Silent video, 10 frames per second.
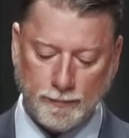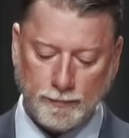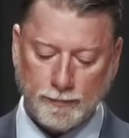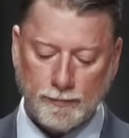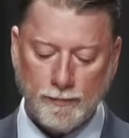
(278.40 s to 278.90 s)

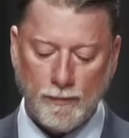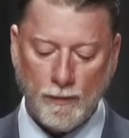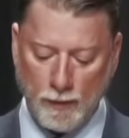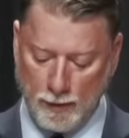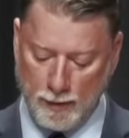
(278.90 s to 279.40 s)

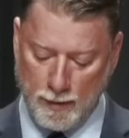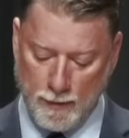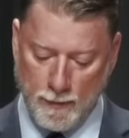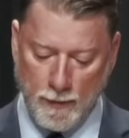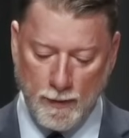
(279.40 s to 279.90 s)

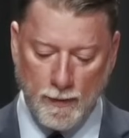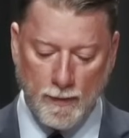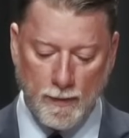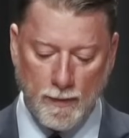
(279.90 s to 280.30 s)
Nobody speaks.